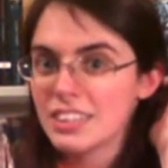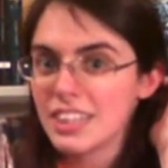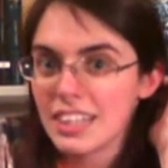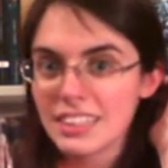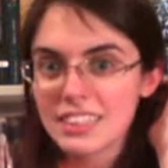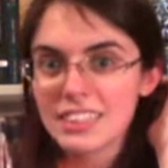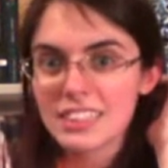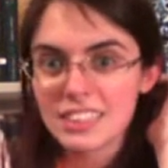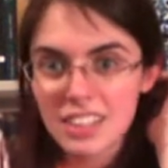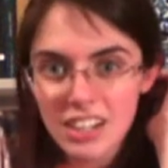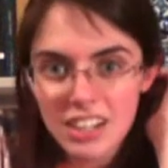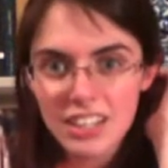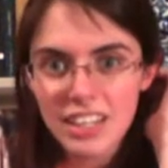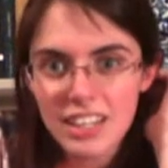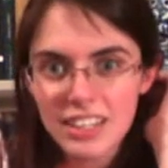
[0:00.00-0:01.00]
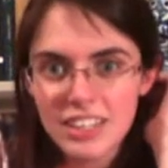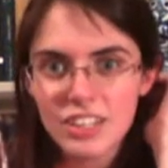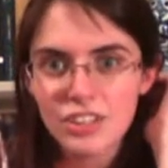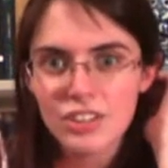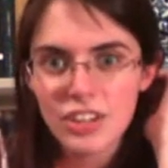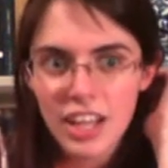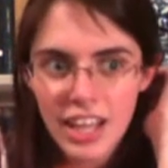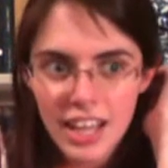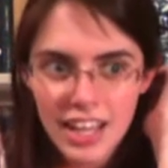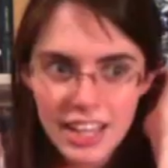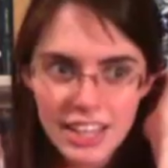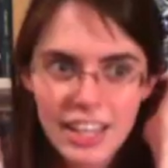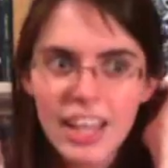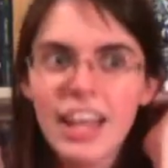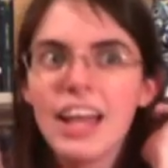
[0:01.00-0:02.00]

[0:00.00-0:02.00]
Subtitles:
gets stuck in your head.